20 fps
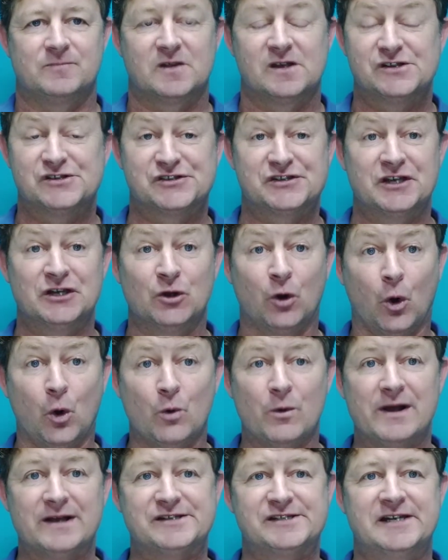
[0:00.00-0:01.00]
Sin
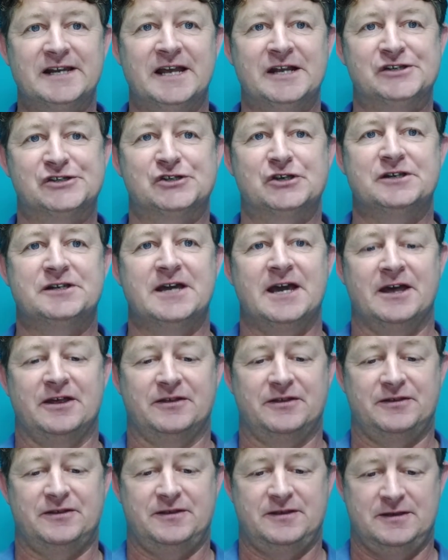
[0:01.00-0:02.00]
always leads to
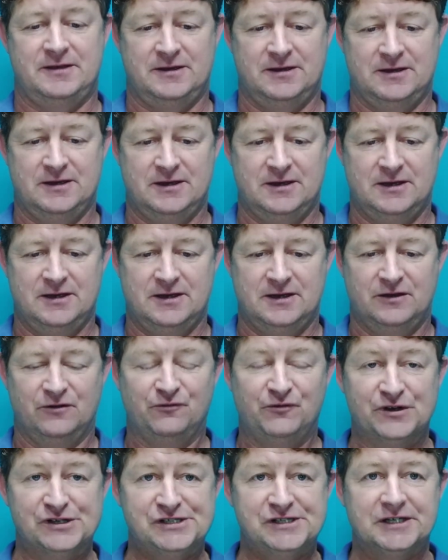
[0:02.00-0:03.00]
death.
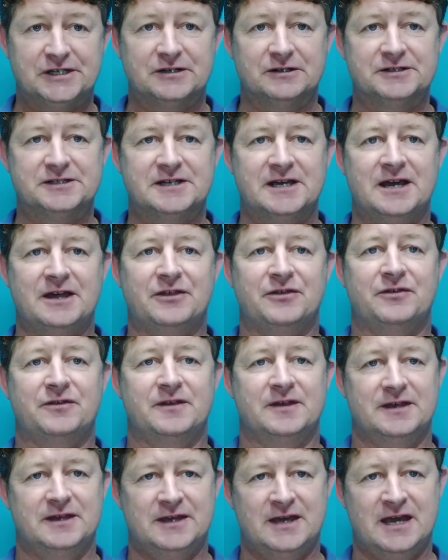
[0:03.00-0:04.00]
Physical
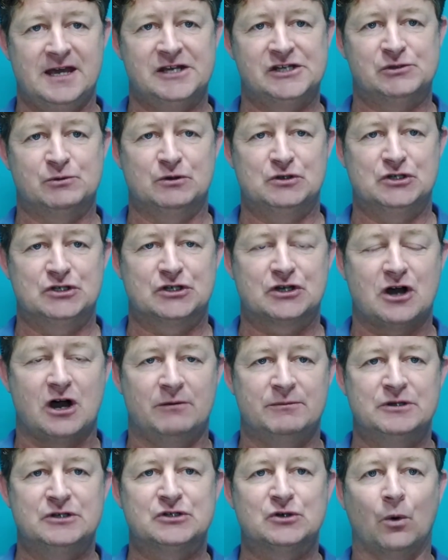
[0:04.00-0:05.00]
death, yes, which is
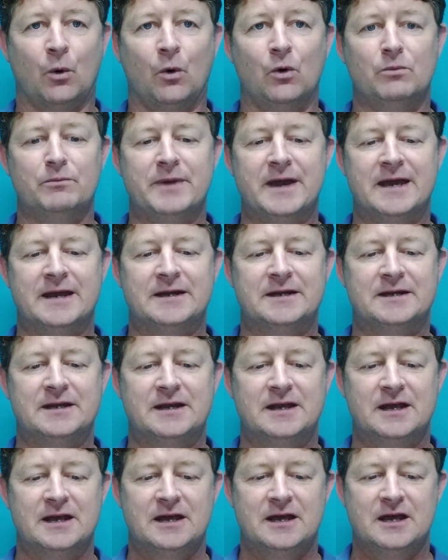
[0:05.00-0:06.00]
common to all
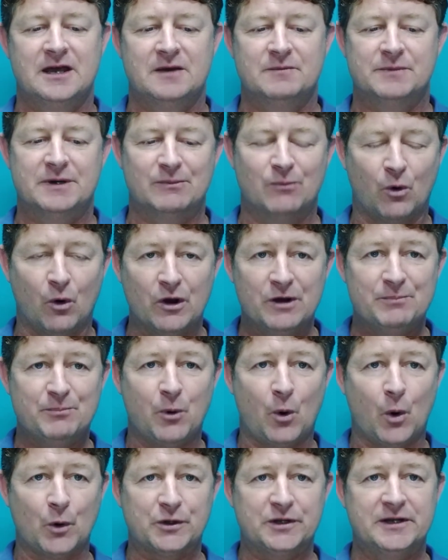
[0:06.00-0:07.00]
men, but more
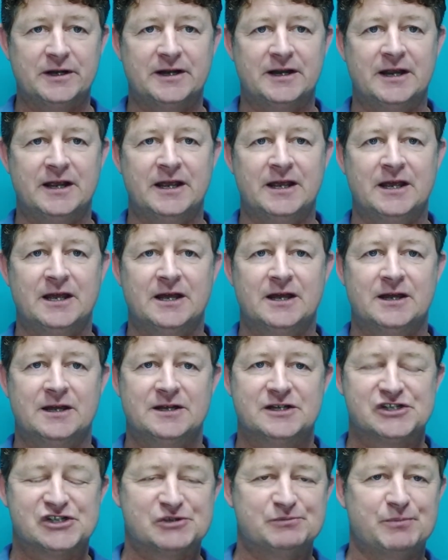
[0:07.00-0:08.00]
importantly,
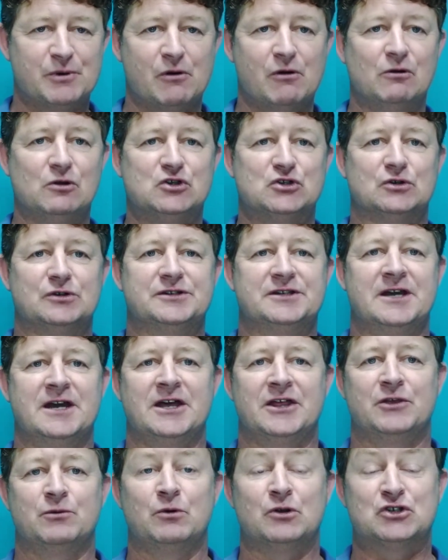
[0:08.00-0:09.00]
spiritual
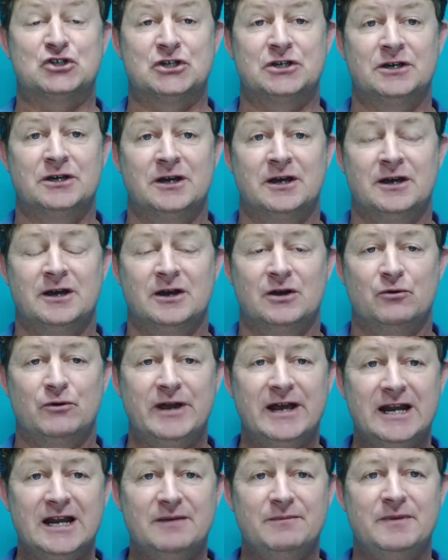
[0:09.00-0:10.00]
death, which
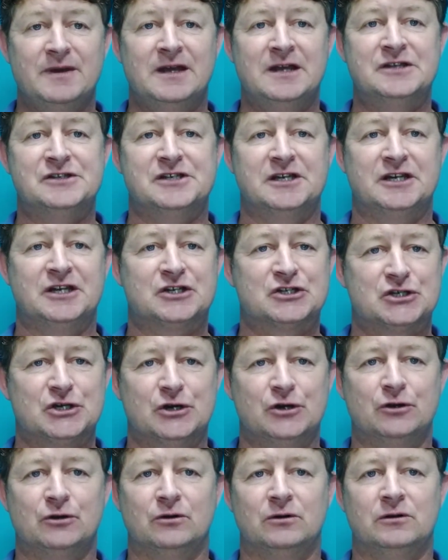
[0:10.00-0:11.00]
really means an
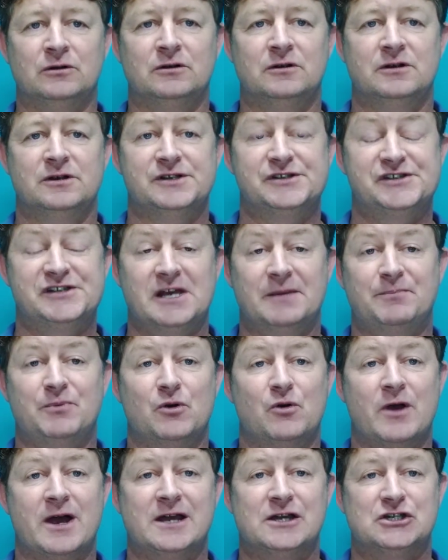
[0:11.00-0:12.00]
eternal
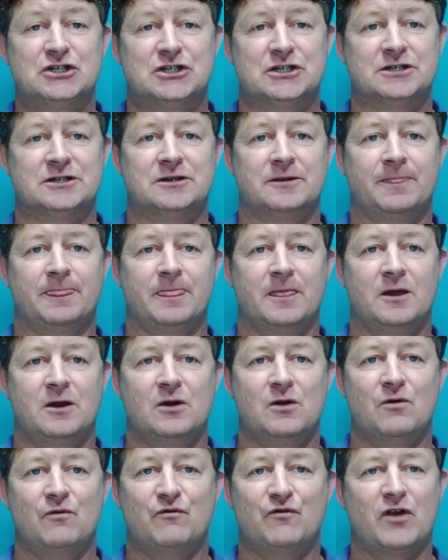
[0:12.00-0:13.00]
separation
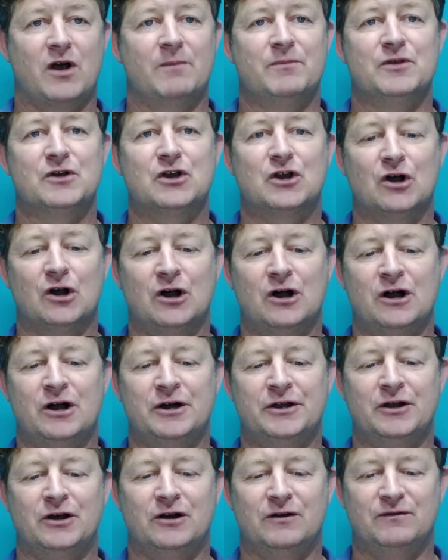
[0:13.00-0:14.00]
from the
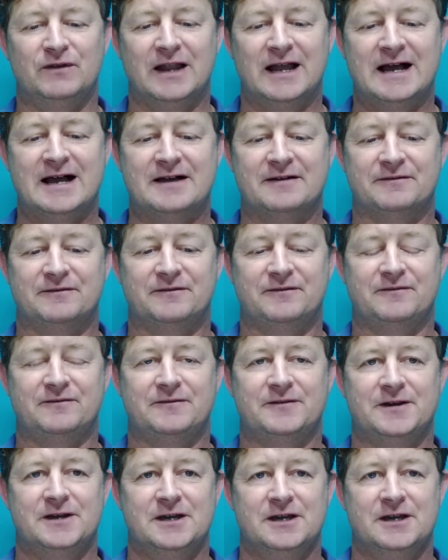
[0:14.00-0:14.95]
God of life.